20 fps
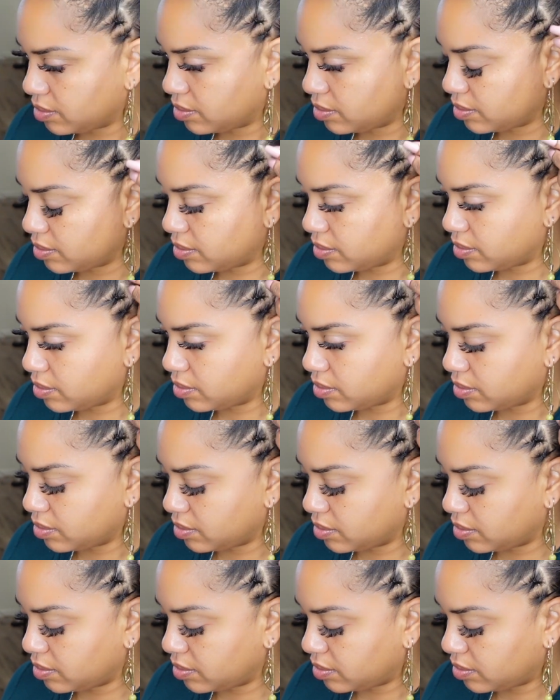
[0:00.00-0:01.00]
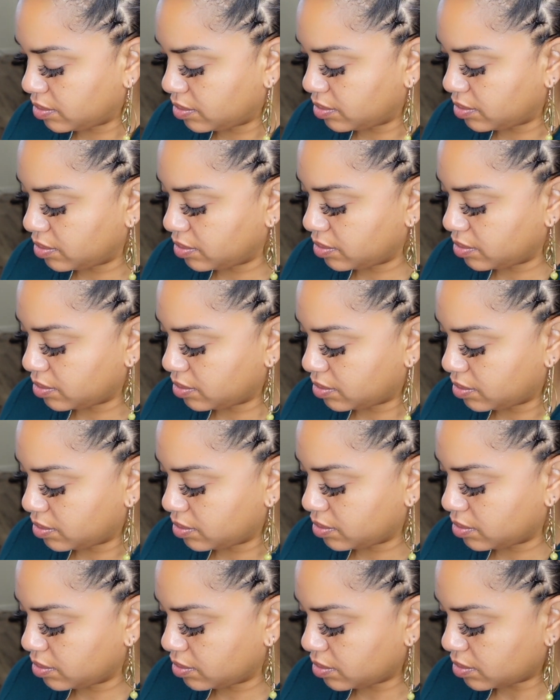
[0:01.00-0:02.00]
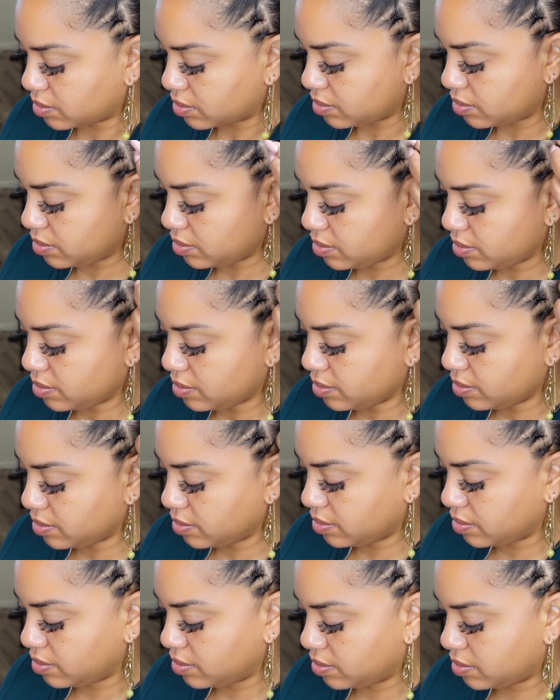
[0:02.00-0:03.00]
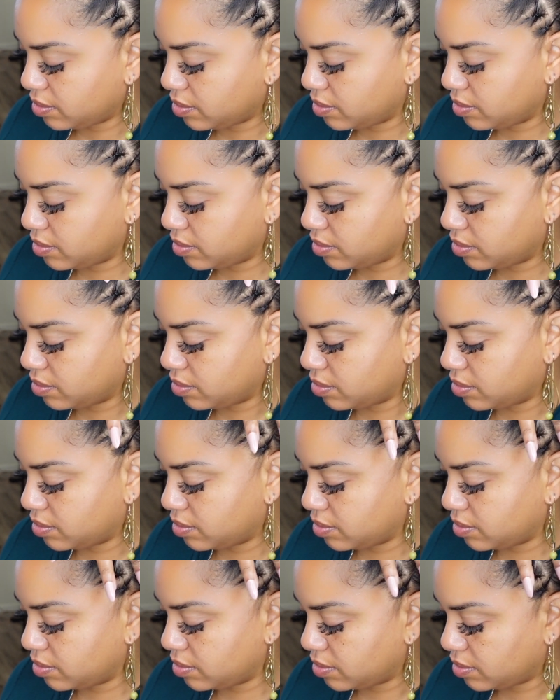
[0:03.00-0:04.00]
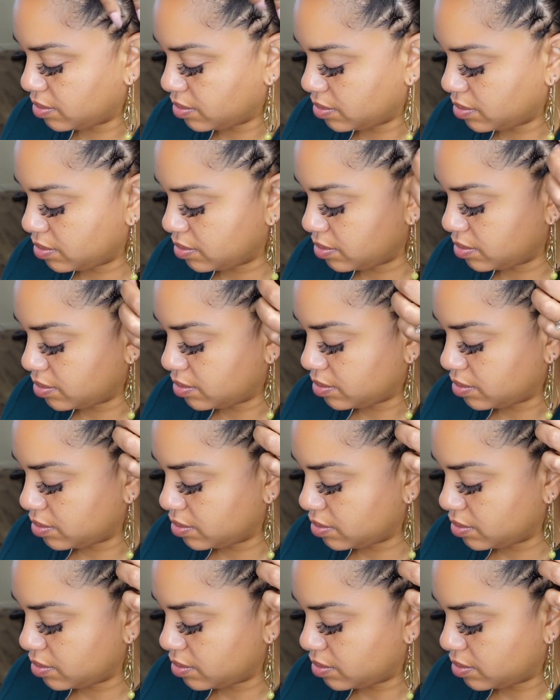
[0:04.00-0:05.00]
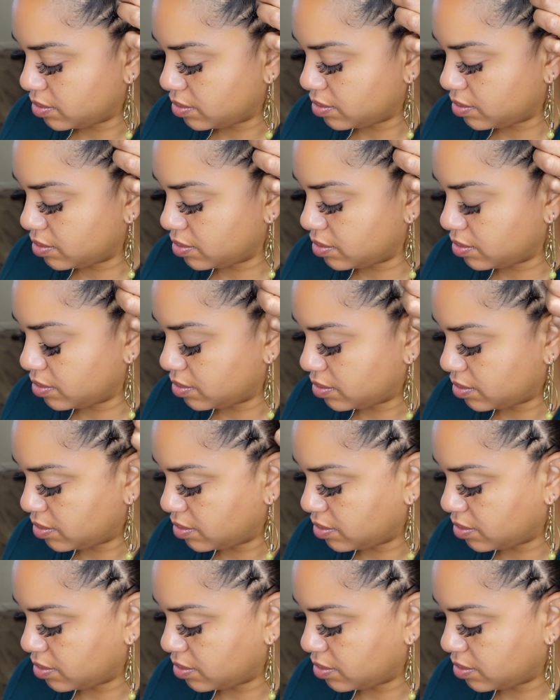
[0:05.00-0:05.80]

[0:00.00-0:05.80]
[no speech]